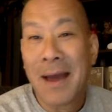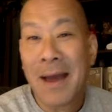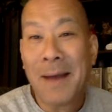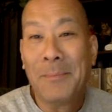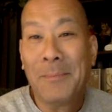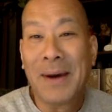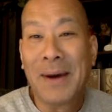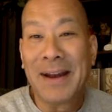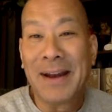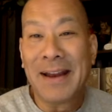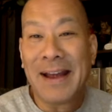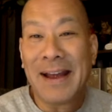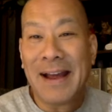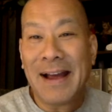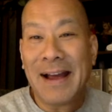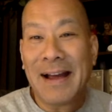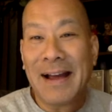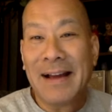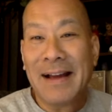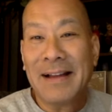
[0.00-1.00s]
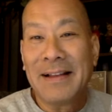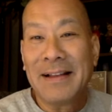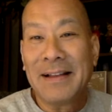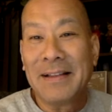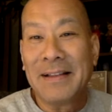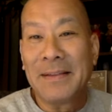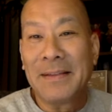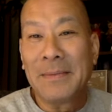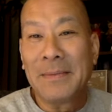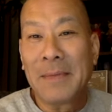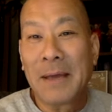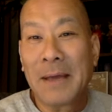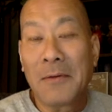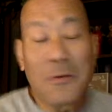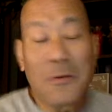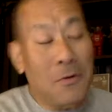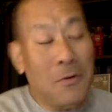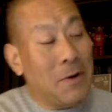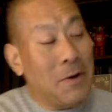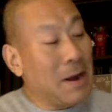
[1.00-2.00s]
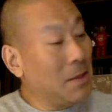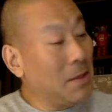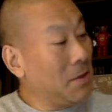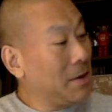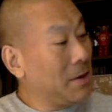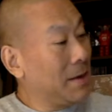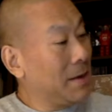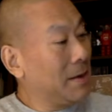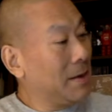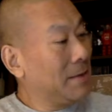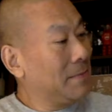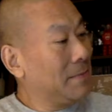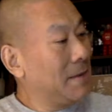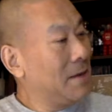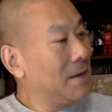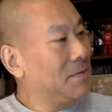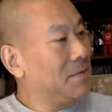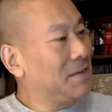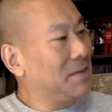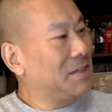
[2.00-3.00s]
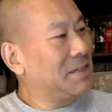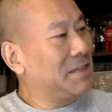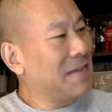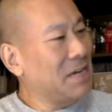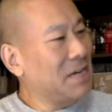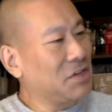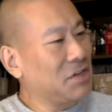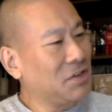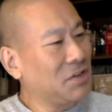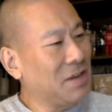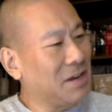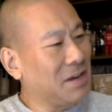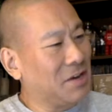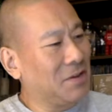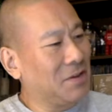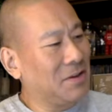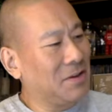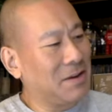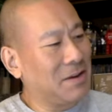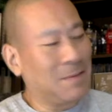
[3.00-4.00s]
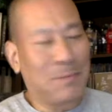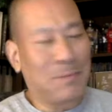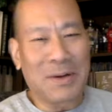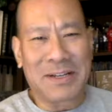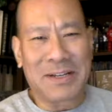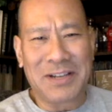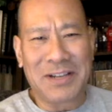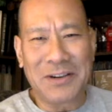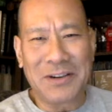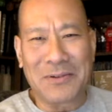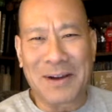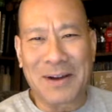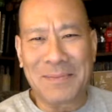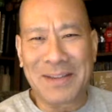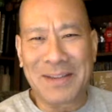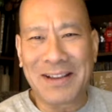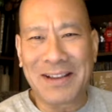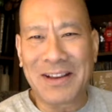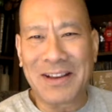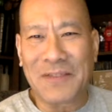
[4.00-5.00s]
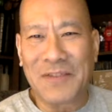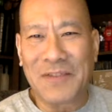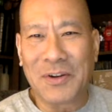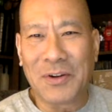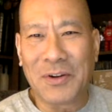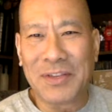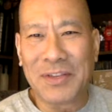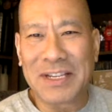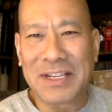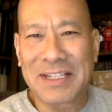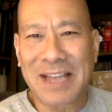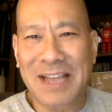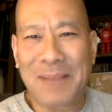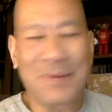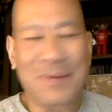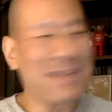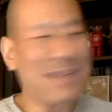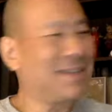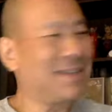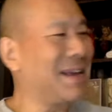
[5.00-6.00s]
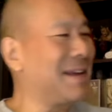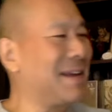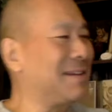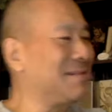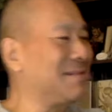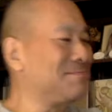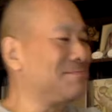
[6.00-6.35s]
but, or I'll look at, you know, this is actually a good looking book too. I'm telling you, if you hold these side by side,